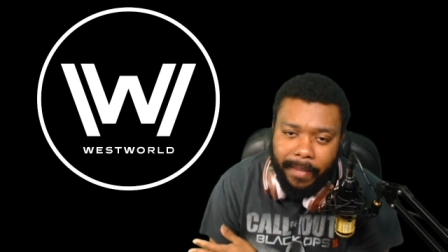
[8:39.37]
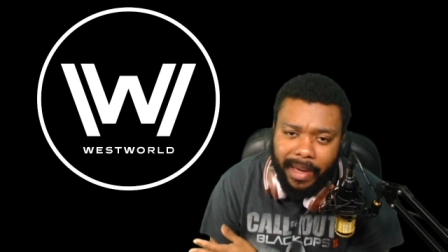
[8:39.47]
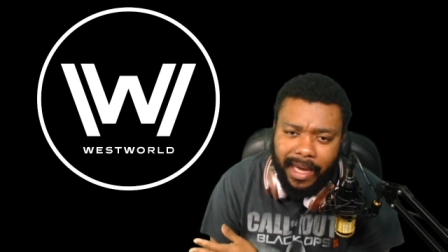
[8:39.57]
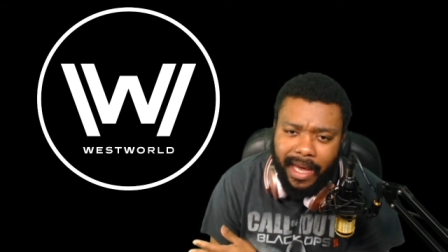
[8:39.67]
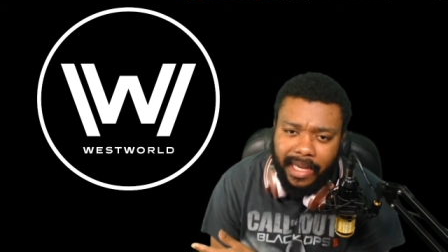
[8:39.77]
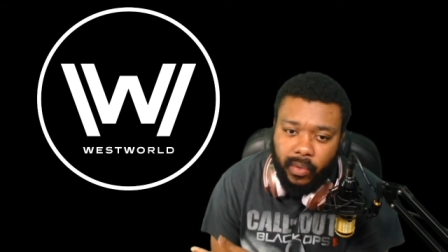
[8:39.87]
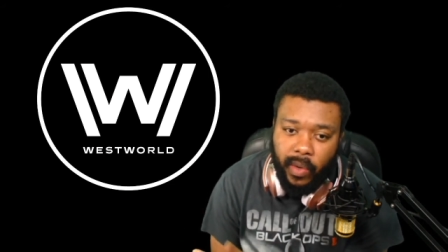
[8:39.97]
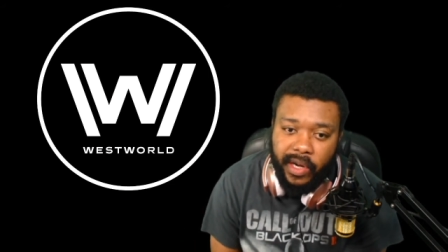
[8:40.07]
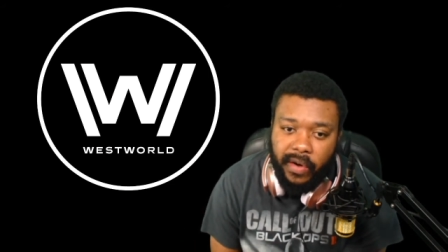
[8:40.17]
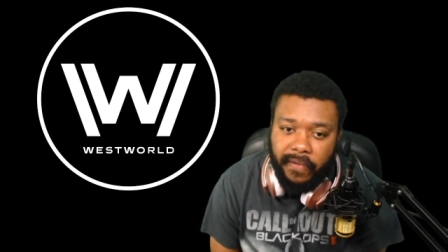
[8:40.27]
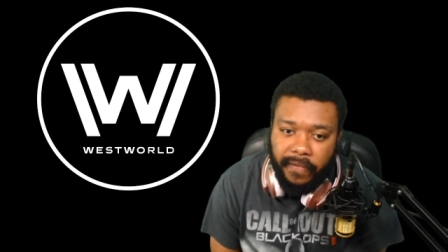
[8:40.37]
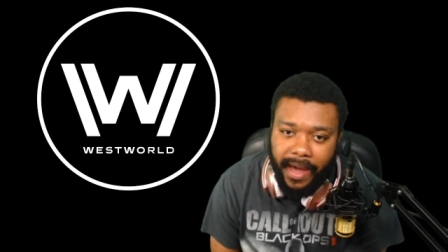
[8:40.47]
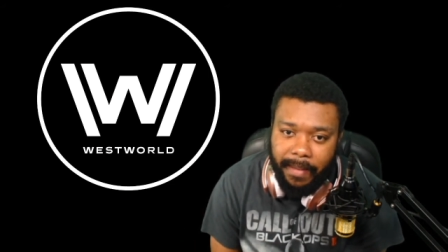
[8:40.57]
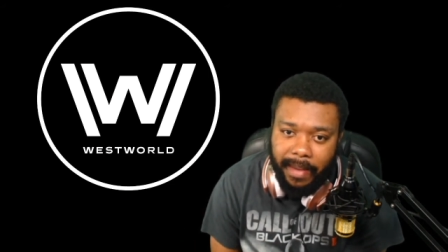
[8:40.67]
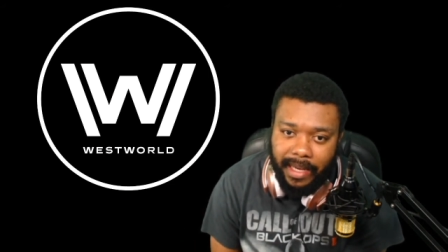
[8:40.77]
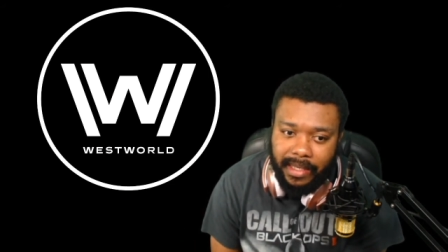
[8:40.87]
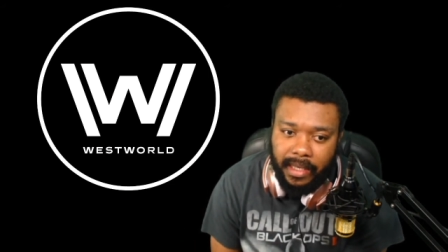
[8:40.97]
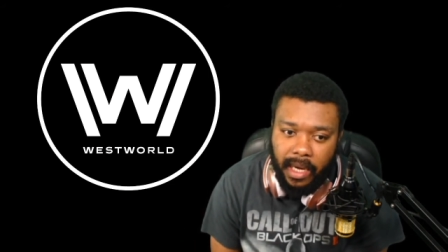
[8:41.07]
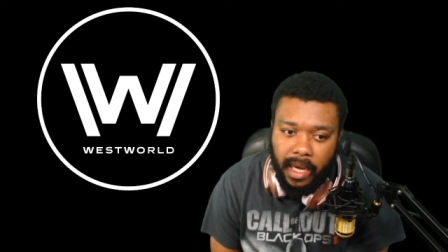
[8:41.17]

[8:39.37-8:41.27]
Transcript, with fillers: because when you're famous,